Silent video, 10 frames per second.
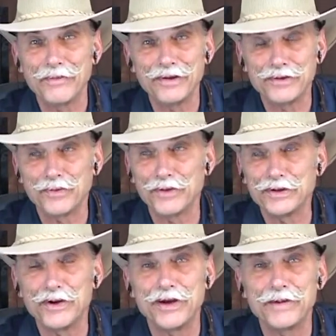I mean, so we're
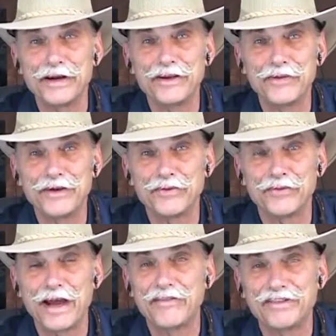talking about you have to
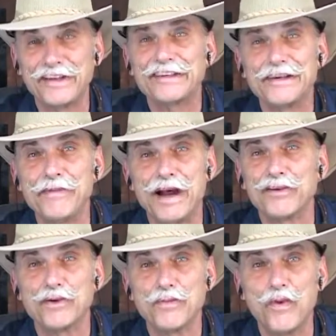drive 60
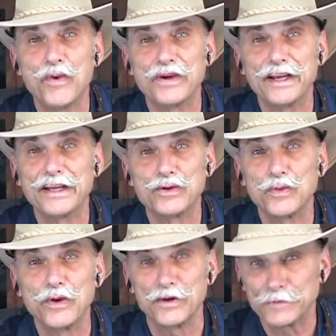miles or more to get to
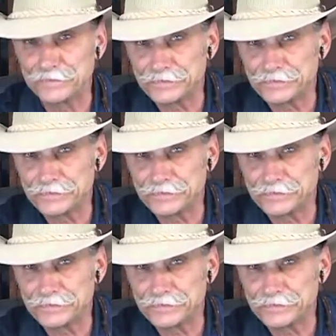work.